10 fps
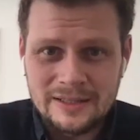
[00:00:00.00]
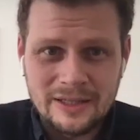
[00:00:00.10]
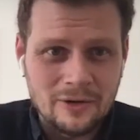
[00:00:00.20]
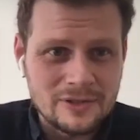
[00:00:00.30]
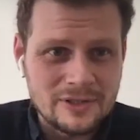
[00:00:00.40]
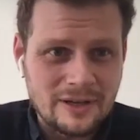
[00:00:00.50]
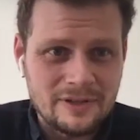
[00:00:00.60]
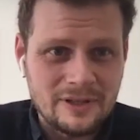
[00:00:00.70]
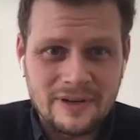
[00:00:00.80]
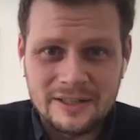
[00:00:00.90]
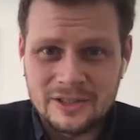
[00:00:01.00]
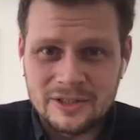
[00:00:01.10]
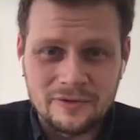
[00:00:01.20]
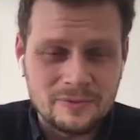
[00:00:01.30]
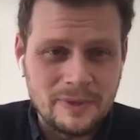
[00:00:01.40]
They also have the
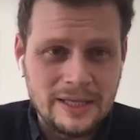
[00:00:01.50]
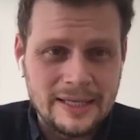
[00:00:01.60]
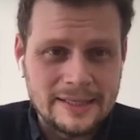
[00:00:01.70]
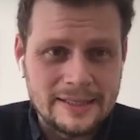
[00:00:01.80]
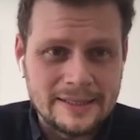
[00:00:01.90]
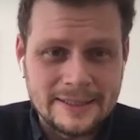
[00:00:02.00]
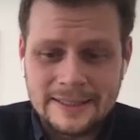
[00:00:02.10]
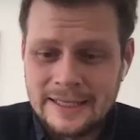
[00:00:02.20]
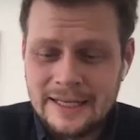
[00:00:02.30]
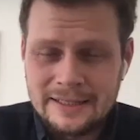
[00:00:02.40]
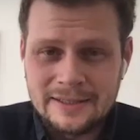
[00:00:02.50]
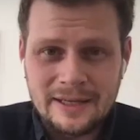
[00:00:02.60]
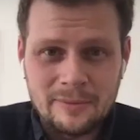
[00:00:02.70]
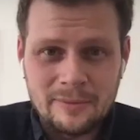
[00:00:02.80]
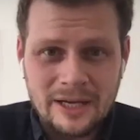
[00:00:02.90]
advantage of speaking the
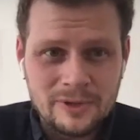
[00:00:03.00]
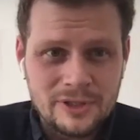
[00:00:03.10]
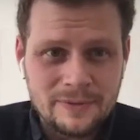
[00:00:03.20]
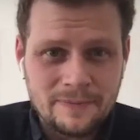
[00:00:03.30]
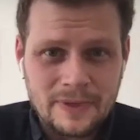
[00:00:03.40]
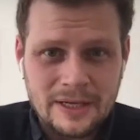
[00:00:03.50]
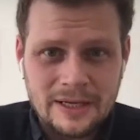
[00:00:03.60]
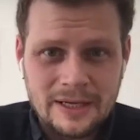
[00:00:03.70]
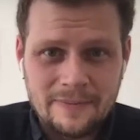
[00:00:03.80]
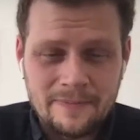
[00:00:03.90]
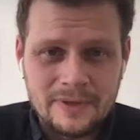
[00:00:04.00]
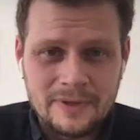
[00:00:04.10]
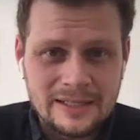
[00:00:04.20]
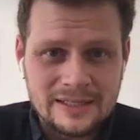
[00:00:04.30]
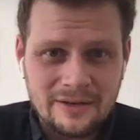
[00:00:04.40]
same language.
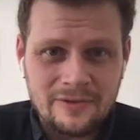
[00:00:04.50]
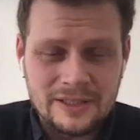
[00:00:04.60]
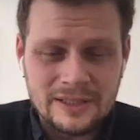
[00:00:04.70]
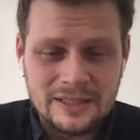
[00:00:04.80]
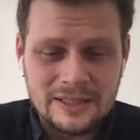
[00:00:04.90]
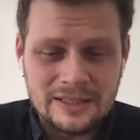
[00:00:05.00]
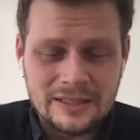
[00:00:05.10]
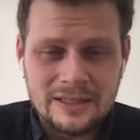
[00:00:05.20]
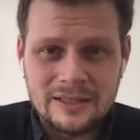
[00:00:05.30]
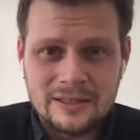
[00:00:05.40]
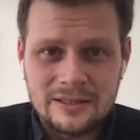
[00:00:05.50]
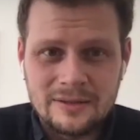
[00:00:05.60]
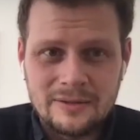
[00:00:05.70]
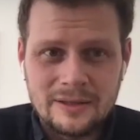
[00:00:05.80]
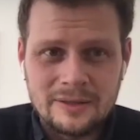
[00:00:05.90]
That is definitely
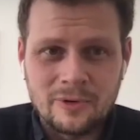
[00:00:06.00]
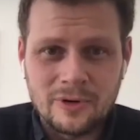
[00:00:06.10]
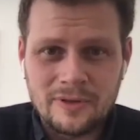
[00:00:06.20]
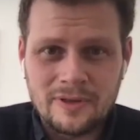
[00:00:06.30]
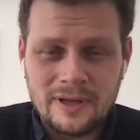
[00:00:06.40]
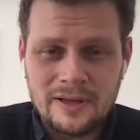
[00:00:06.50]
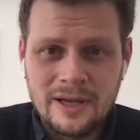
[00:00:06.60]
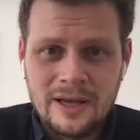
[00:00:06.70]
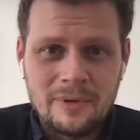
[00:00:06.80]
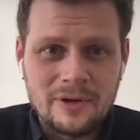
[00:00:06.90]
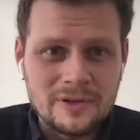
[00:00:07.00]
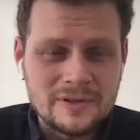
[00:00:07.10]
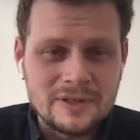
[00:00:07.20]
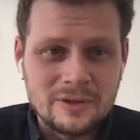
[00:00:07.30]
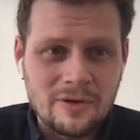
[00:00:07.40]
an important thing,
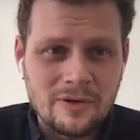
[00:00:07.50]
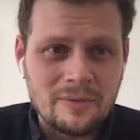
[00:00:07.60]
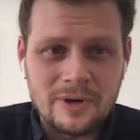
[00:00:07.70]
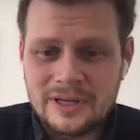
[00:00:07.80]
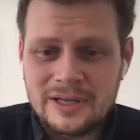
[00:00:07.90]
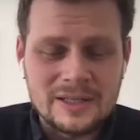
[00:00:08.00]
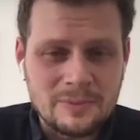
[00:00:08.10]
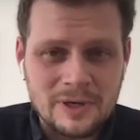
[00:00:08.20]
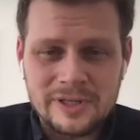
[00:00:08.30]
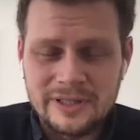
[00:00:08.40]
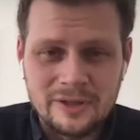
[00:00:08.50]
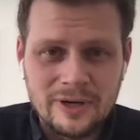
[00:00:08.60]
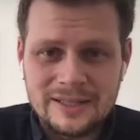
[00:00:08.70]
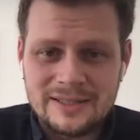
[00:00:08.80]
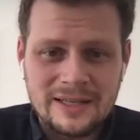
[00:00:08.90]
because North America, and especially the
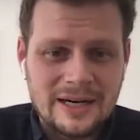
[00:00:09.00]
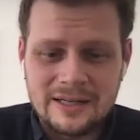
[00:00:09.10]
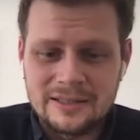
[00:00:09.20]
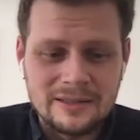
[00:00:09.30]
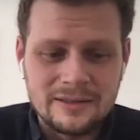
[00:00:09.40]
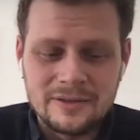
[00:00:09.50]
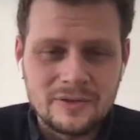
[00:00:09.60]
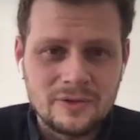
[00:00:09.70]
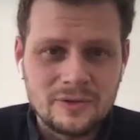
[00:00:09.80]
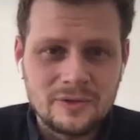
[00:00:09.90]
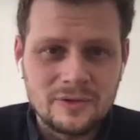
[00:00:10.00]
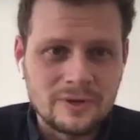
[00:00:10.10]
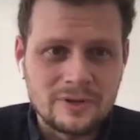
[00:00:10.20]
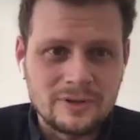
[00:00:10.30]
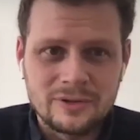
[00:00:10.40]
US, they are the
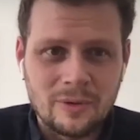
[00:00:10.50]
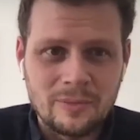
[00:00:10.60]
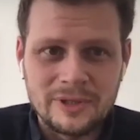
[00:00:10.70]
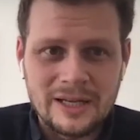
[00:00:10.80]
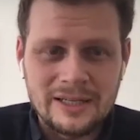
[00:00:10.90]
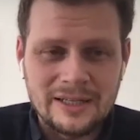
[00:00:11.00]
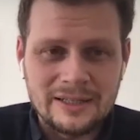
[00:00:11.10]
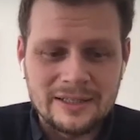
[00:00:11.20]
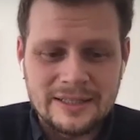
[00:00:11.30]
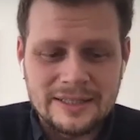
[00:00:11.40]
super dominating